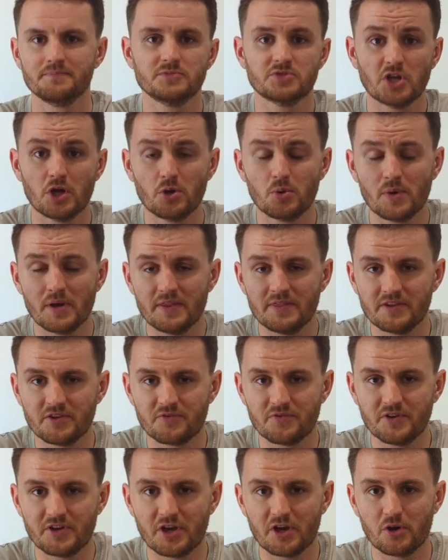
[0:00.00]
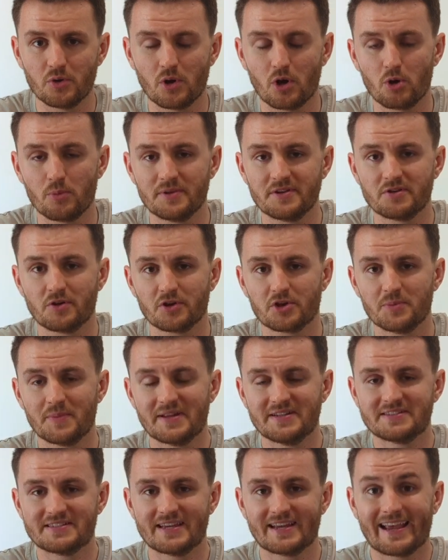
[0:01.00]
So in this video, I'll be
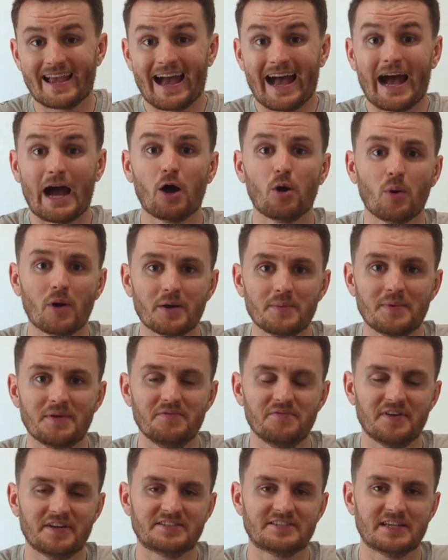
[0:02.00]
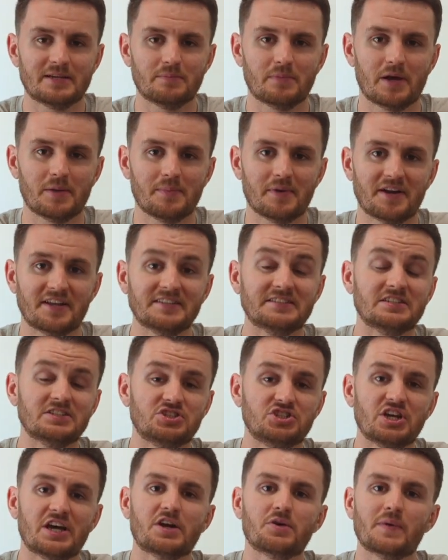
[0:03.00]
documenting how I'm investing my money to
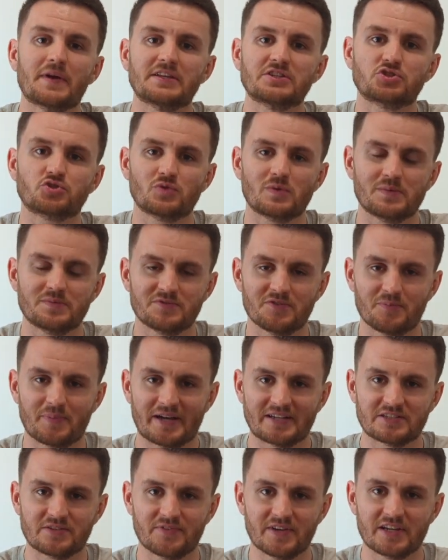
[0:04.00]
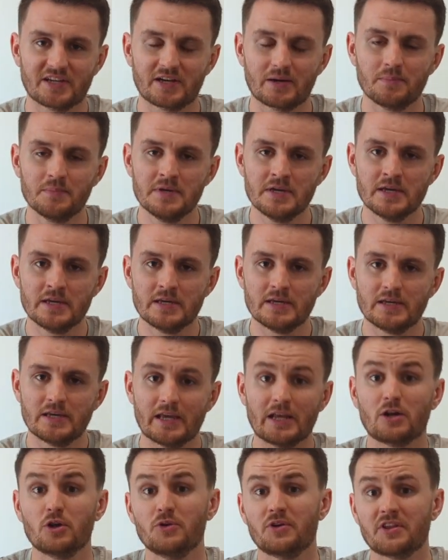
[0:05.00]
generate streams of passive income,
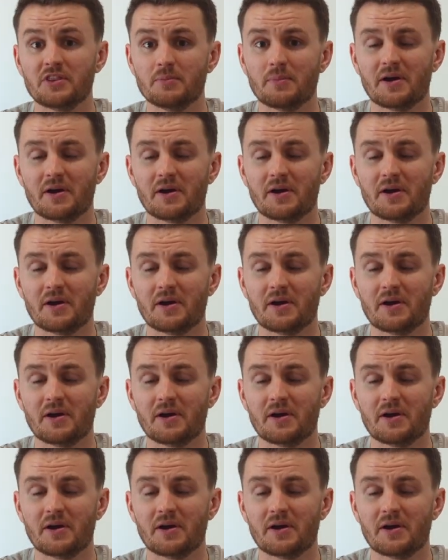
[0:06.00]
including the